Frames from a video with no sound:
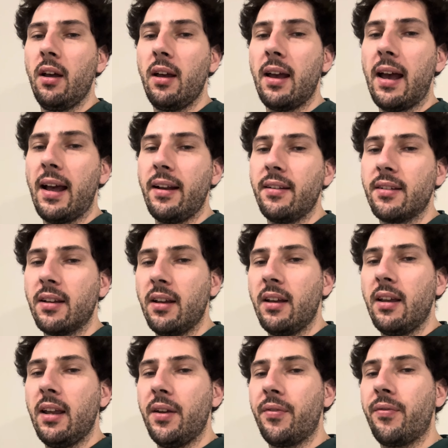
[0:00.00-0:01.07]
And
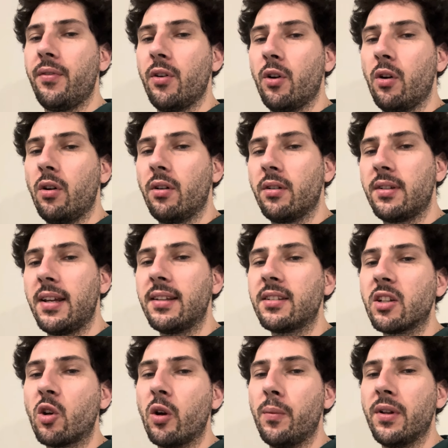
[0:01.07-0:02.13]
if your test
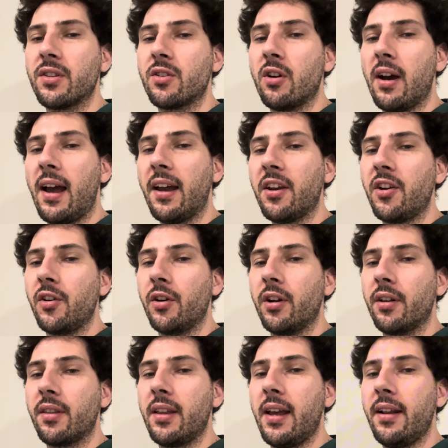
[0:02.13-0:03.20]
equipment's not
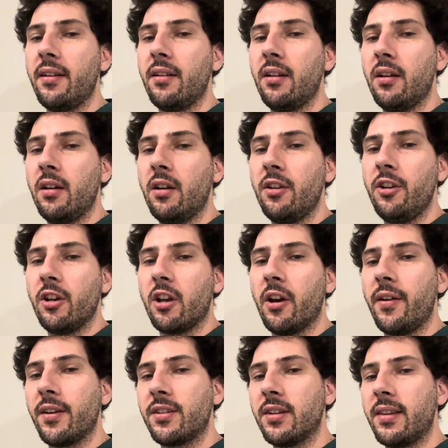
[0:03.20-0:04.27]
accurate, then you're
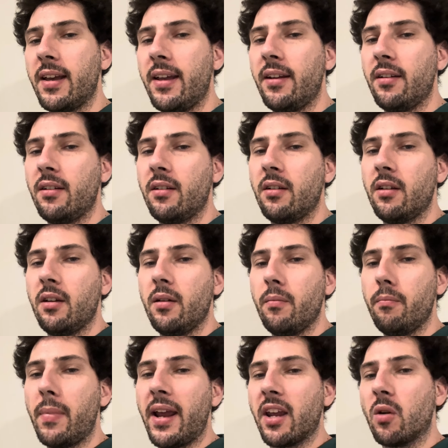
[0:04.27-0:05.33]
going to then
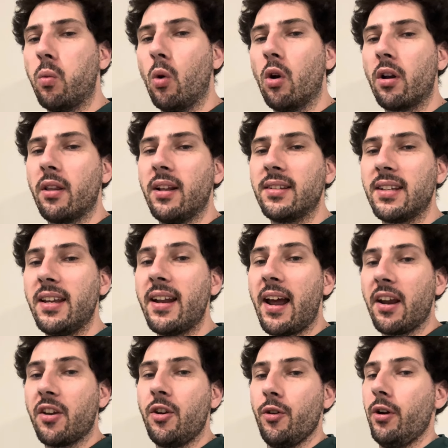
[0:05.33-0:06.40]
make water that's
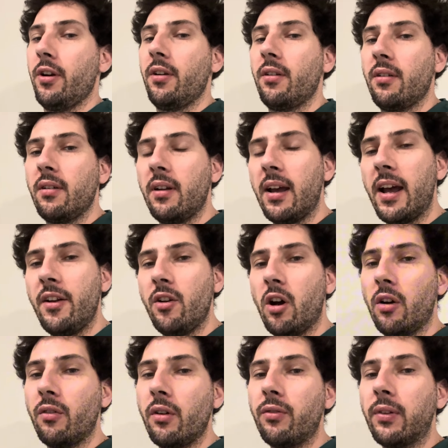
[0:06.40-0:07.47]
inaccurate and
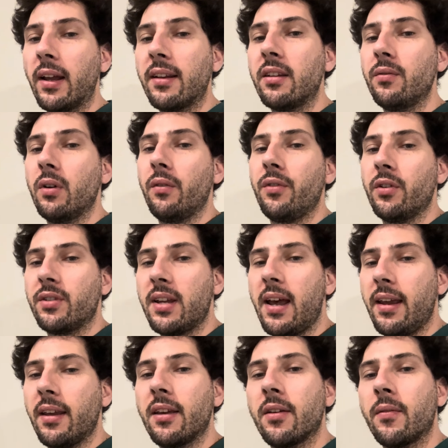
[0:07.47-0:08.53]
not reflective of your tank.